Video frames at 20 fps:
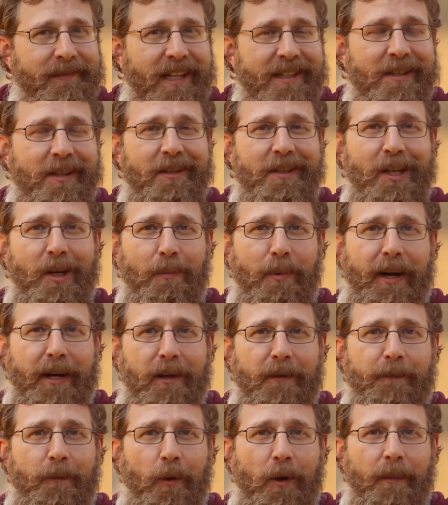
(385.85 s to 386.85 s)
it's a deal
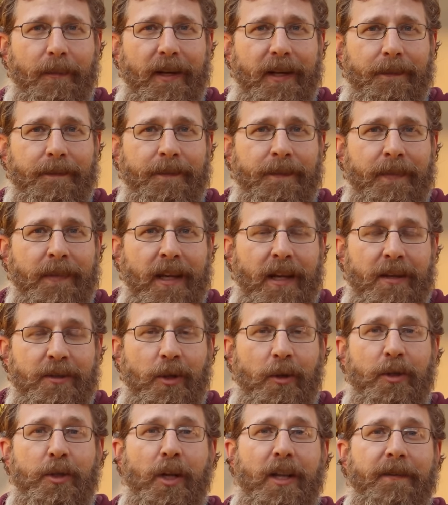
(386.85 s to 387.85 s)
breaker for me.
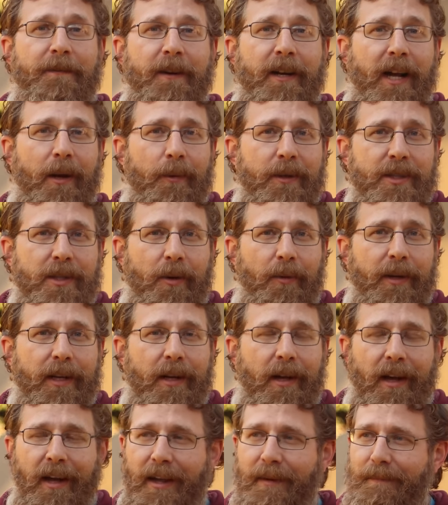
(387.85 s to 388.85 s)
So until I figure out what's
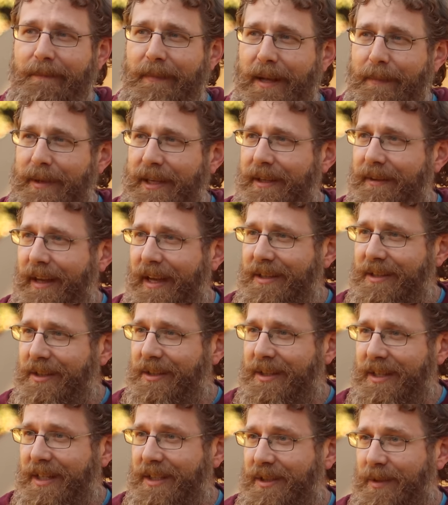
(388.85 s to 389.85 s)
going on, maybe I
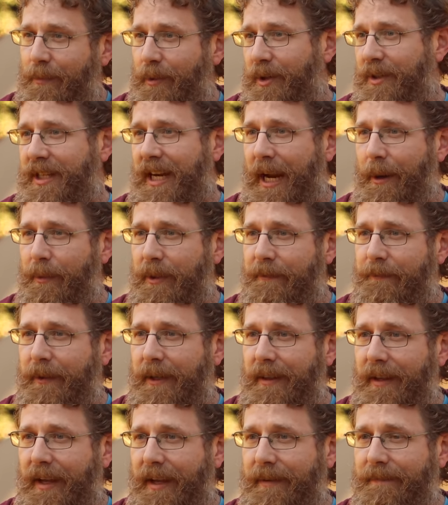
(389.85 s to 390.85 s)
just need some more time with the
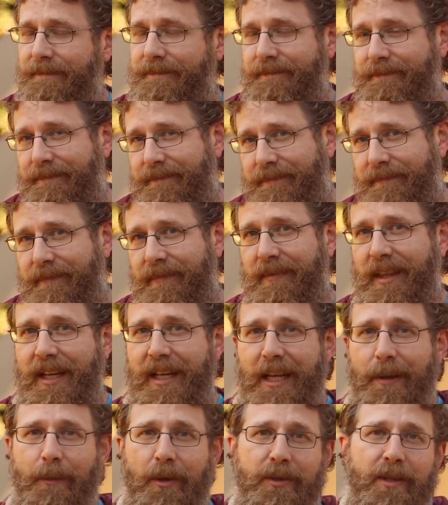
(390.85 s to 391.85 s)
Freelite, the
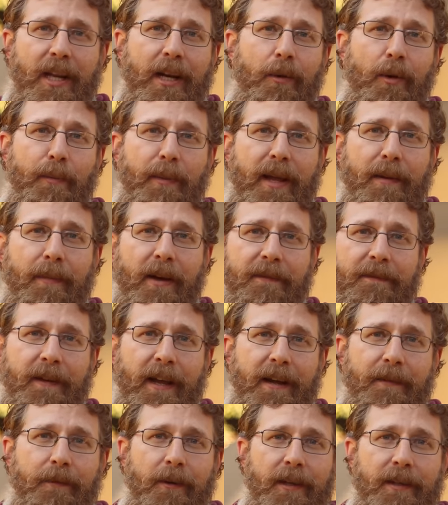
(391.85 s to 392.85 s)
Nemo's gonna remain my
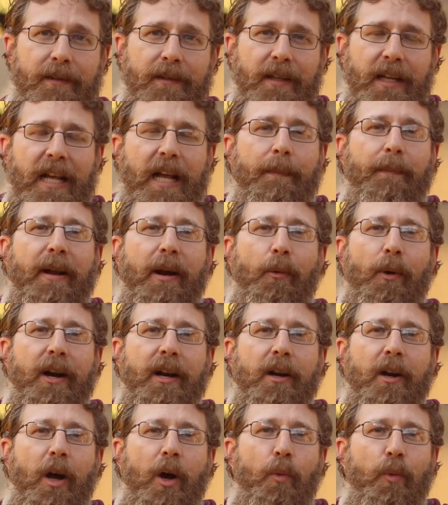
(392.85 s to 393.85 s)
favorite. But I
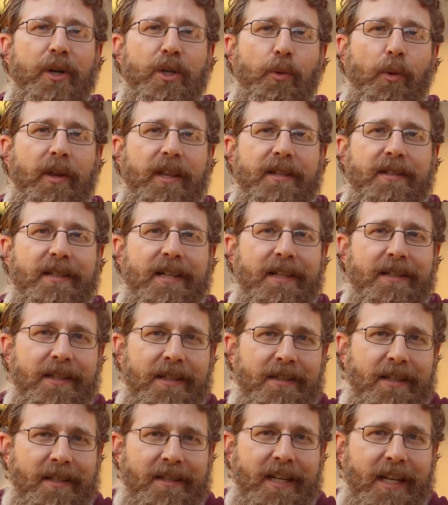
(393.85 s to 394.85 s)
wanna know which one of these tents
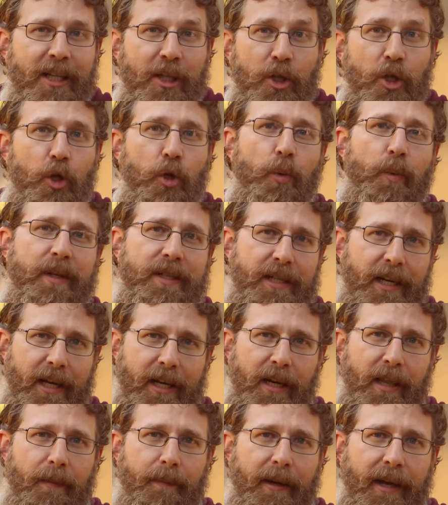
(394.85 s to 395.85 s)
is the tent you would
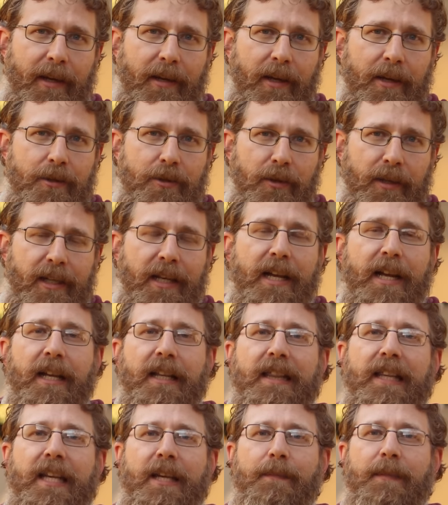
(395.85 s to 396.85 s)
take in the backcountry.
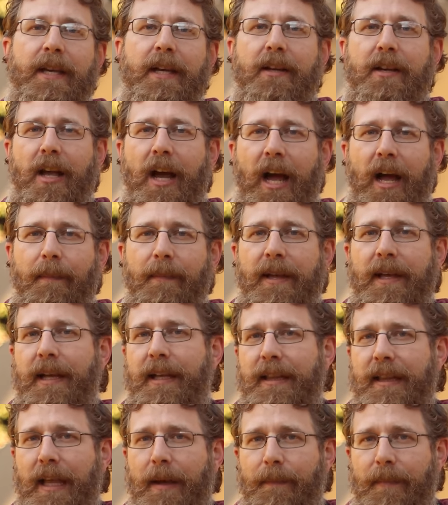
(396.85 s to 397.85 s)
Leave me a comment
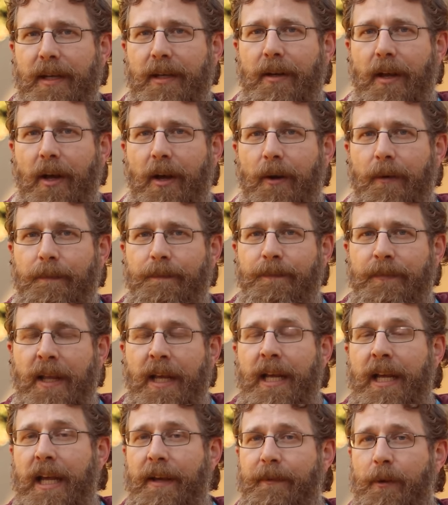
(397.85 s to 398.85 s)
and let me know.
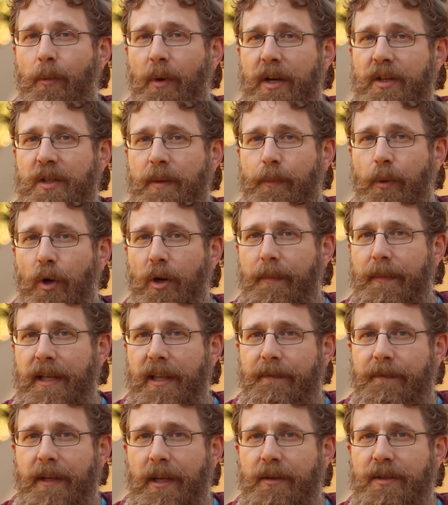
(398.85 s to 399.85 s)
If you want to support me
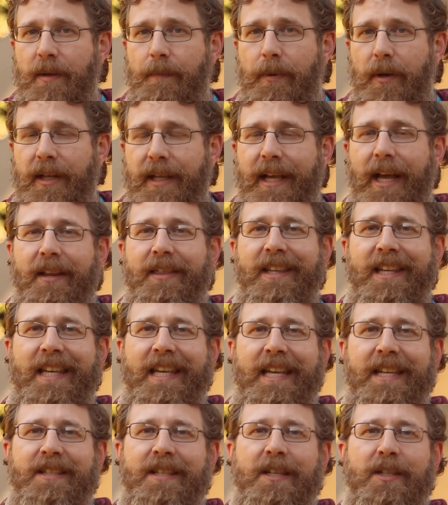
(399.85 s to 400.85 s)
in the videos I'm putting out, the
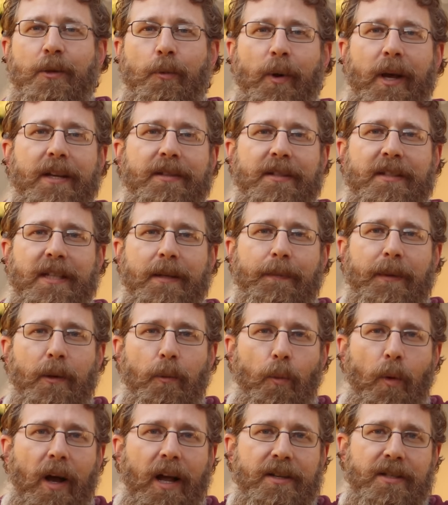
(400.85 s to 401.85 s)
easiest way is to simply
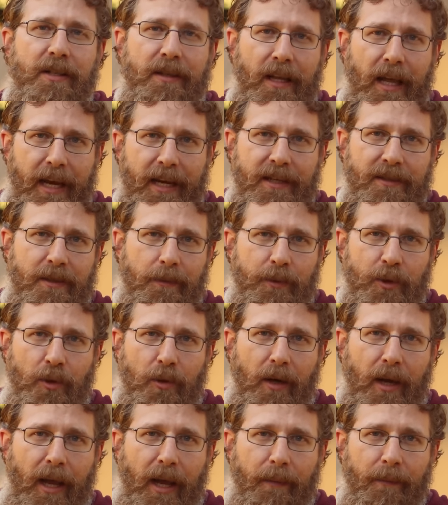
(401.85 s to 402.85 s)
watch, like, and
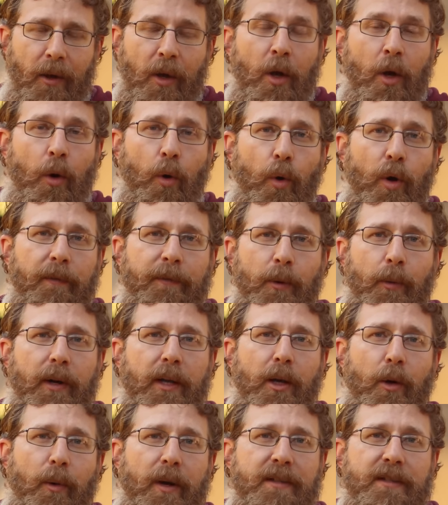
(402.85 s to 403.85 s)
subscribe. Or if you want
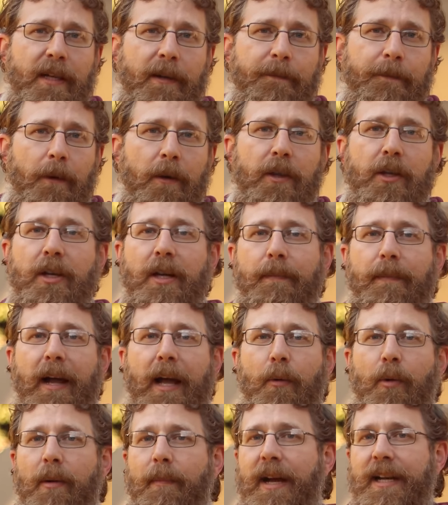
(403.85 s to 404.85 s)
to go one step further, you can
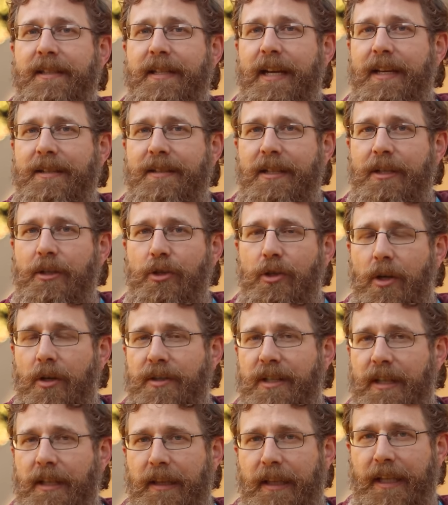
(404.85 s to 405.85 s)
buy one of my Take a Seat
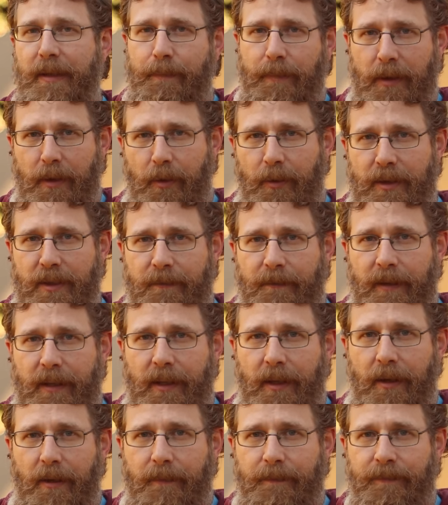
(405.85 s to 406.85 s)
shirts in the link below this
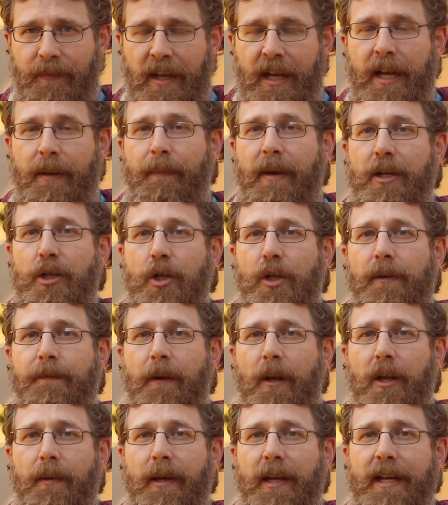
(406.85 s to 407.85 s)
video. Make sure you're
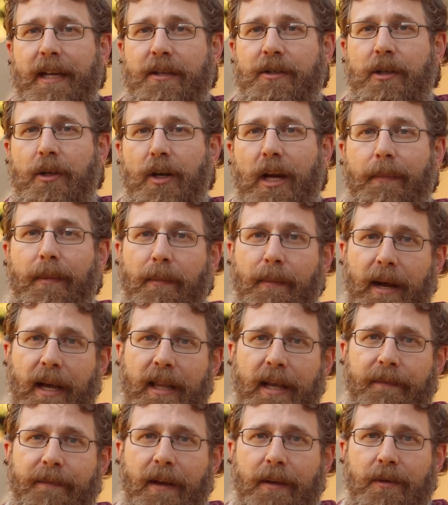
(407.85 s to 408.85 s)
following me on Instagram at My
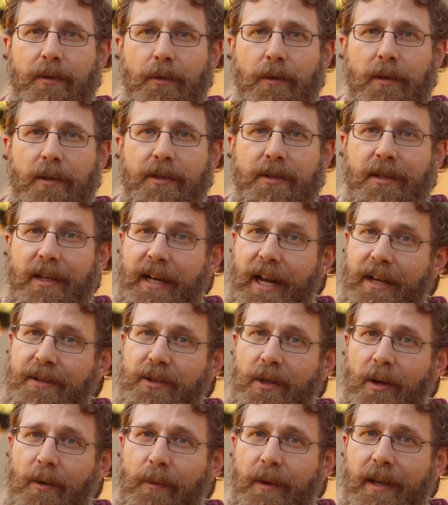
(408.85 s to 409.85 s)
Life Outdoors, and
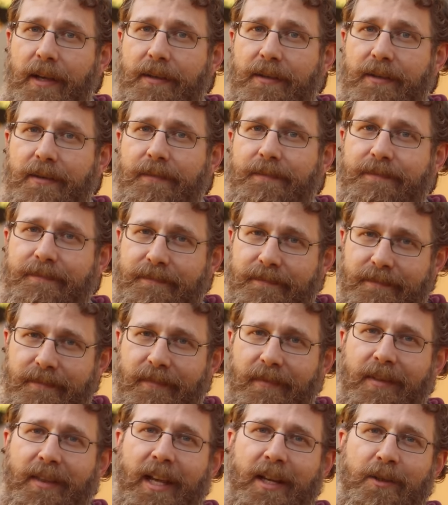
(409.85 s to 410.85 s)
as always,
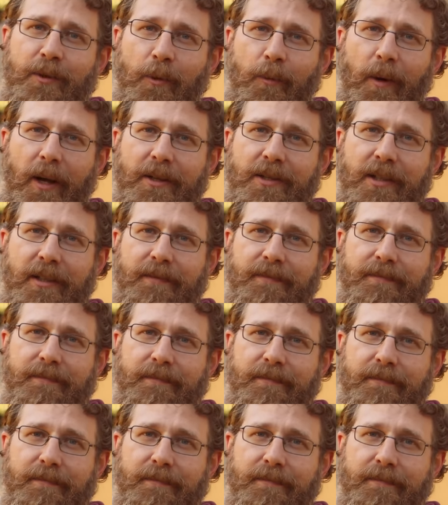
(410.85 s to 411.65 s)
thanks for watching.